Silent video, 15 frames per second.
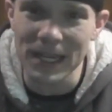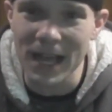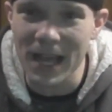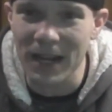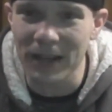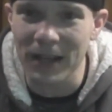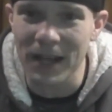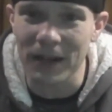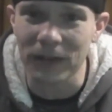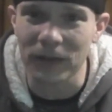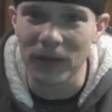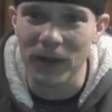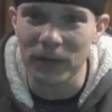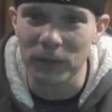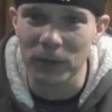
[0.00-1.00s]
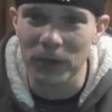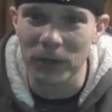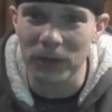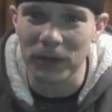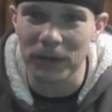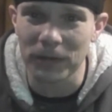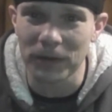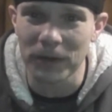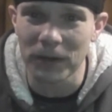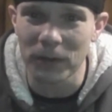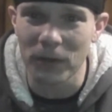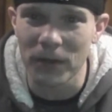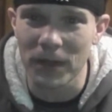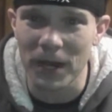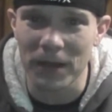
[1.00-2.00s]
not a lot of software out there for either
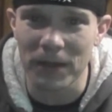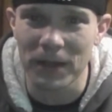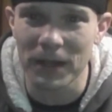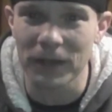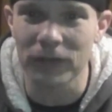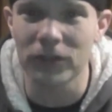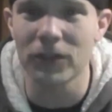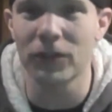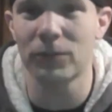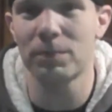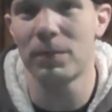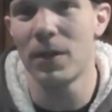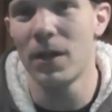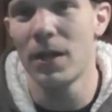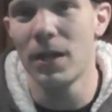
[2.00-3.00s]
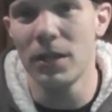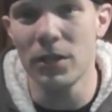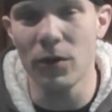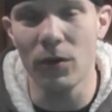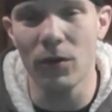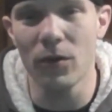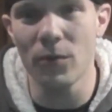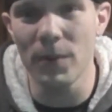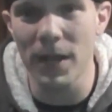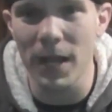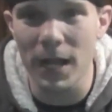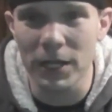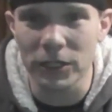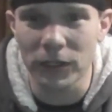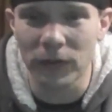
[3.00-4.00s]
one that I think is just, oh my
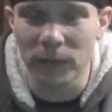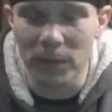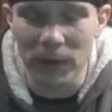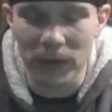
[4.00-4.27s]
gosh, it's a